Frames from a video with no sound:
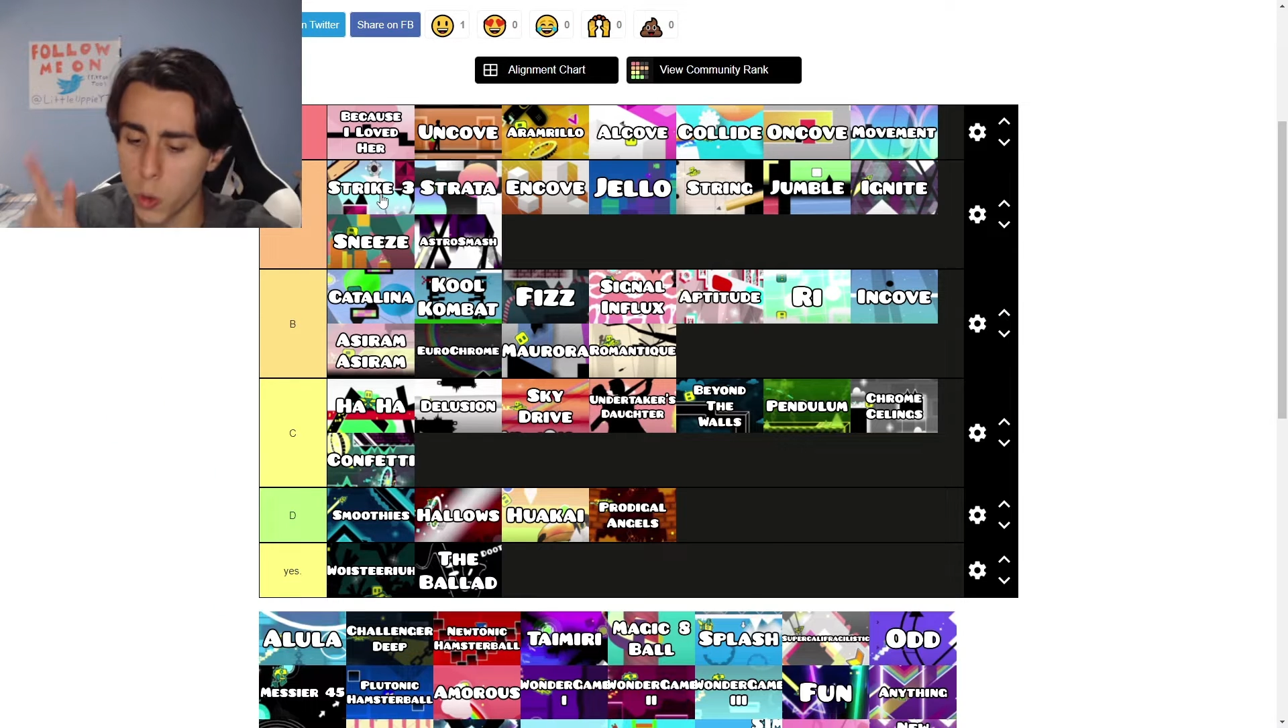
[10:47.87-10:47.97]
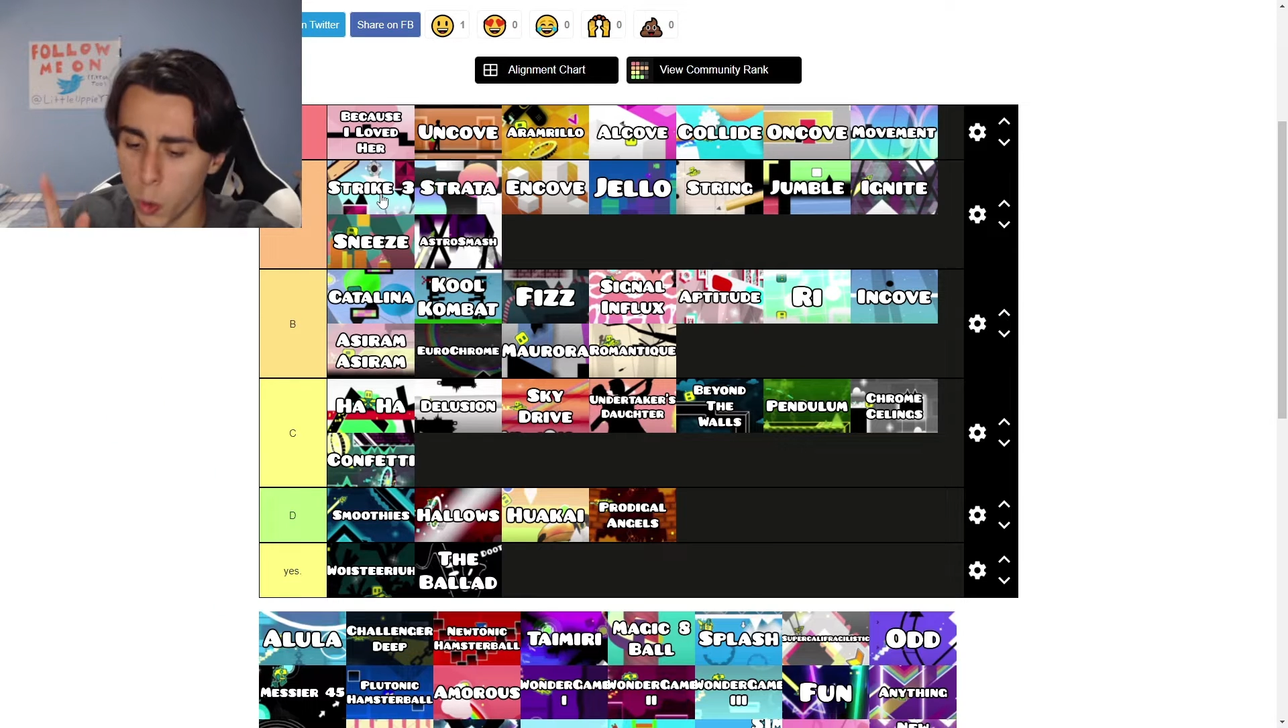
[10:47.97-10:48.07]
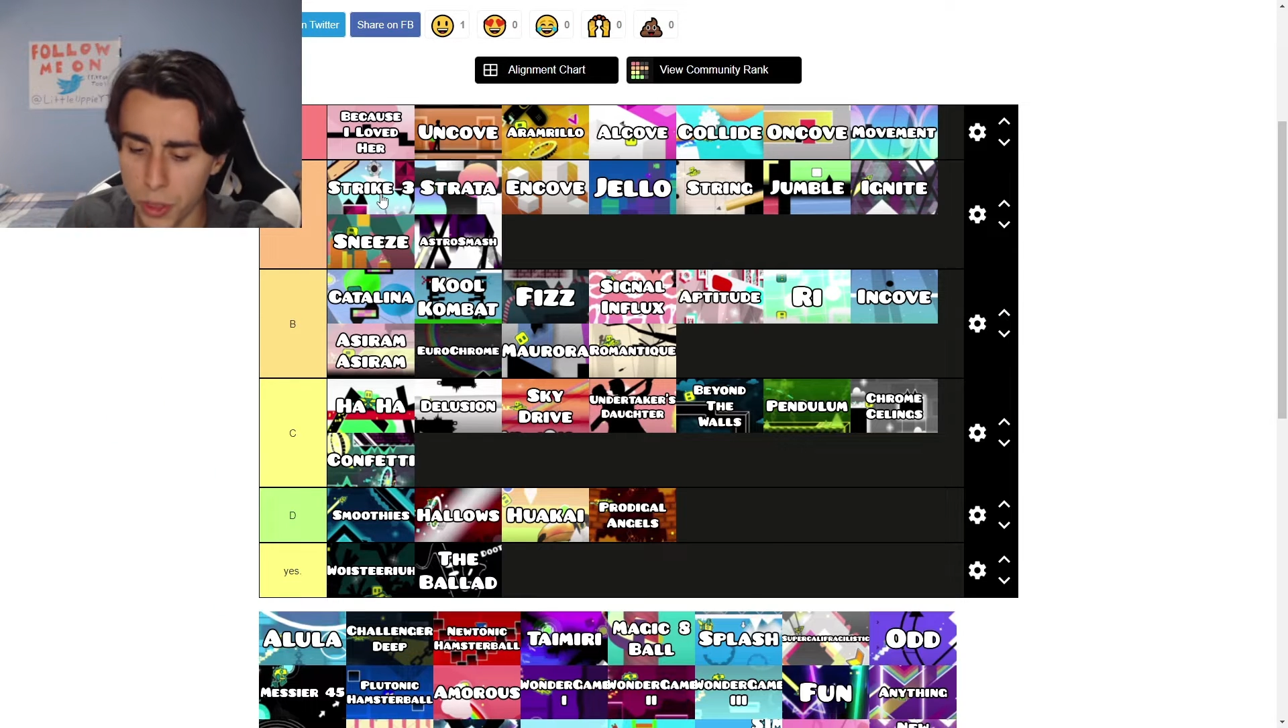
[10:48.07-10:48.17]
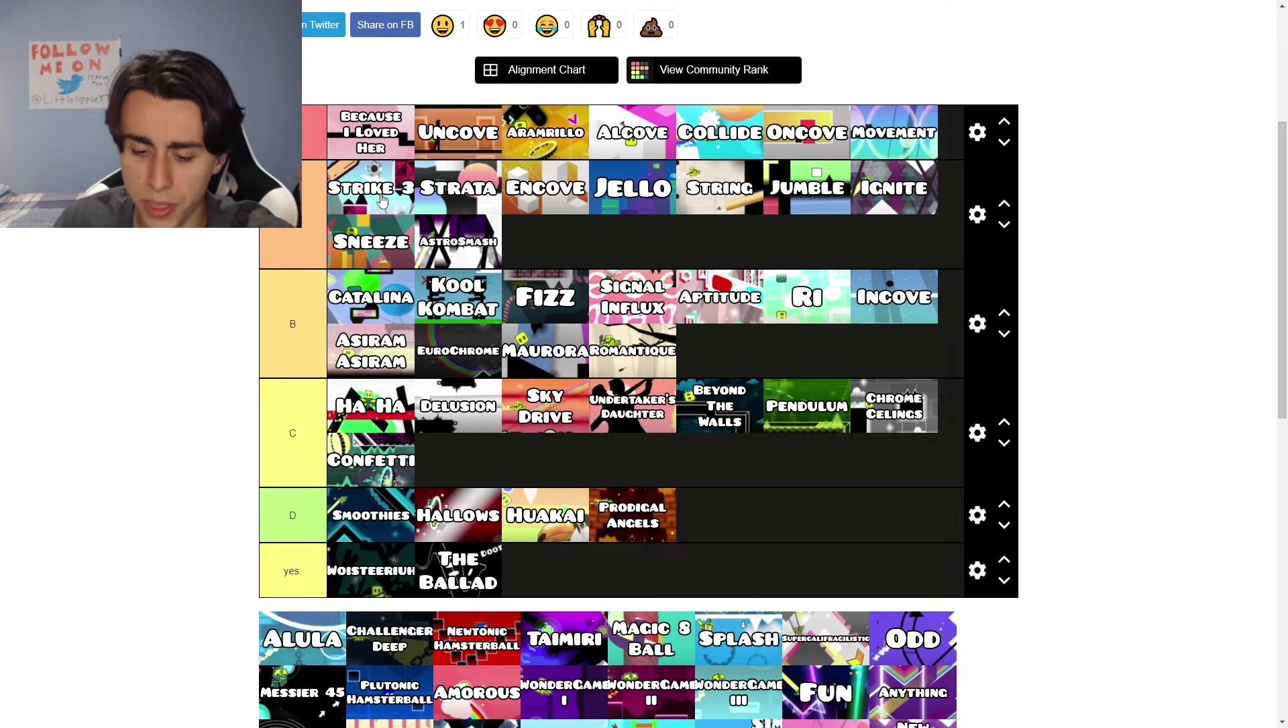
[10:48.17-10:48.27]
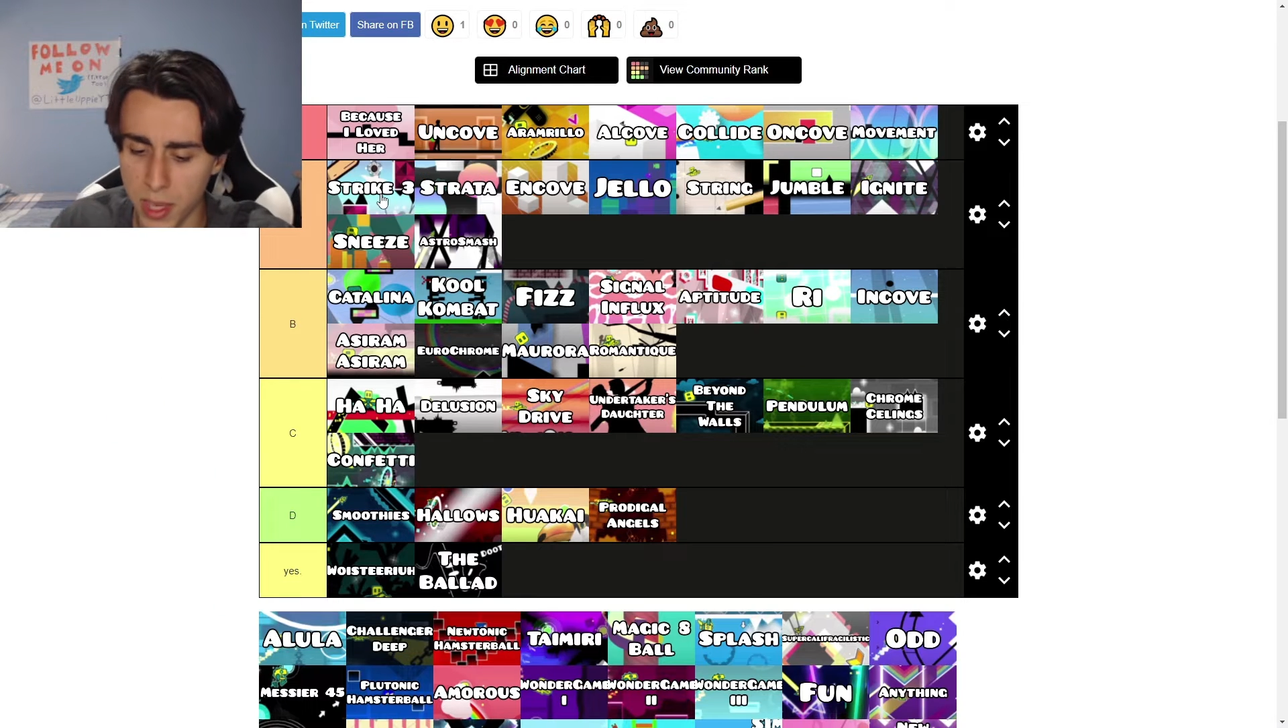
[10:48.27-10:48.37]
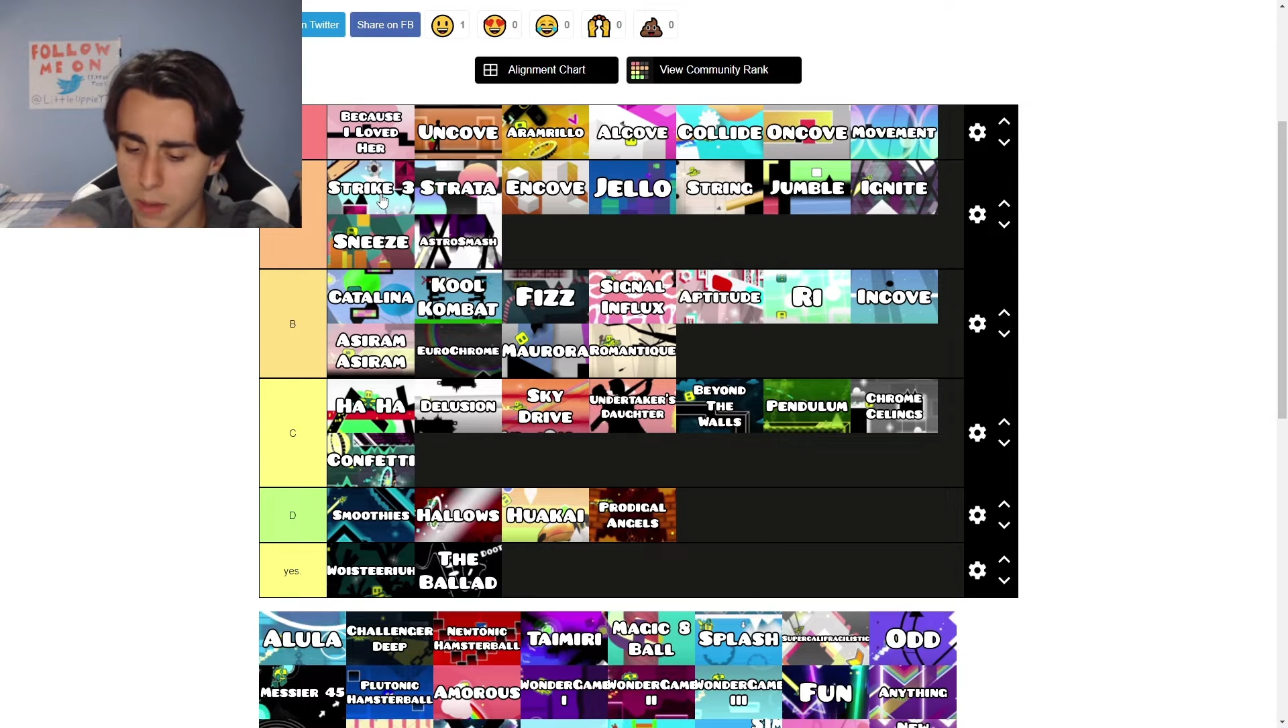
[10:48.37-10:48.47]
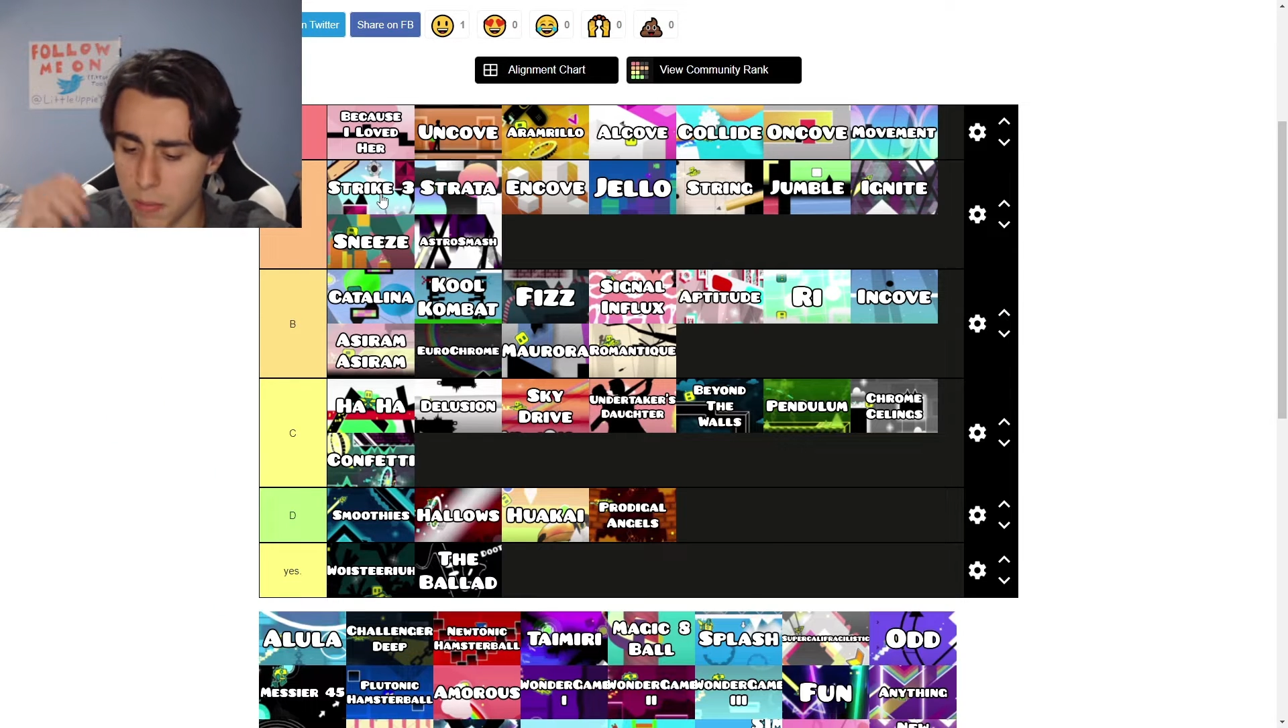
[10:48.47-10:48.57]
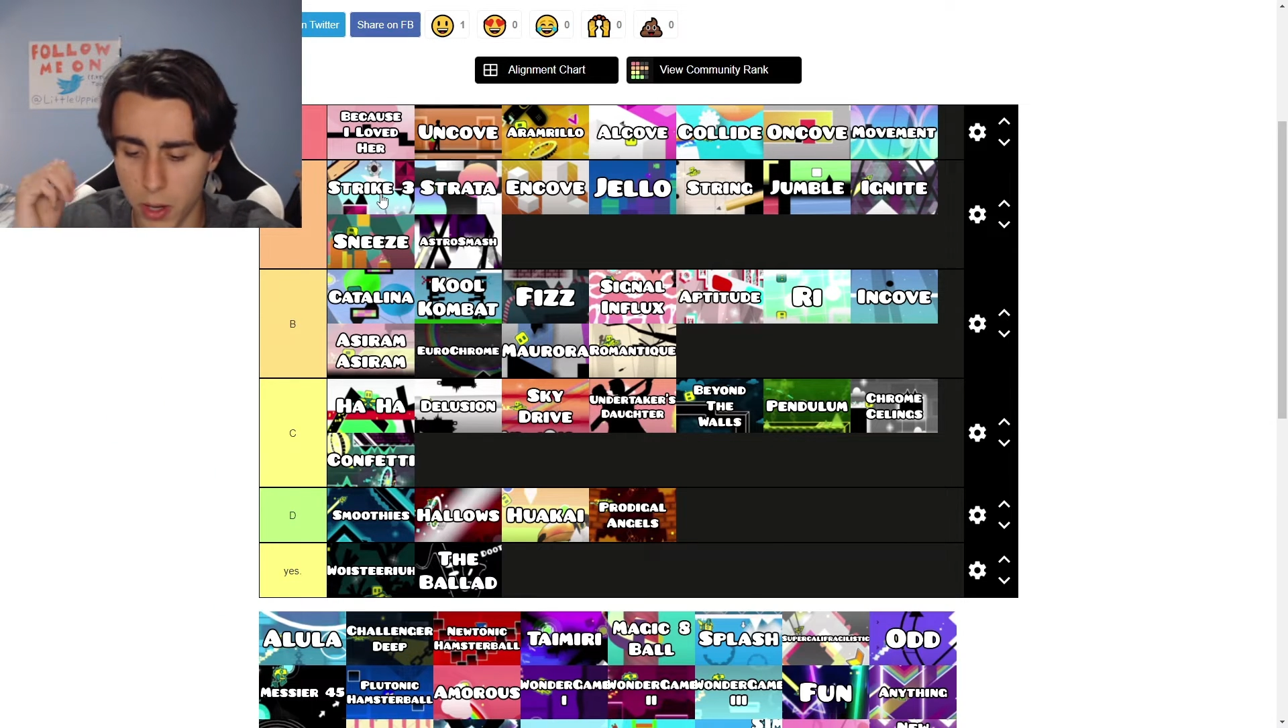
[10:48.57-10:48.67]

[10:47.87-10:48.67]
cool theme,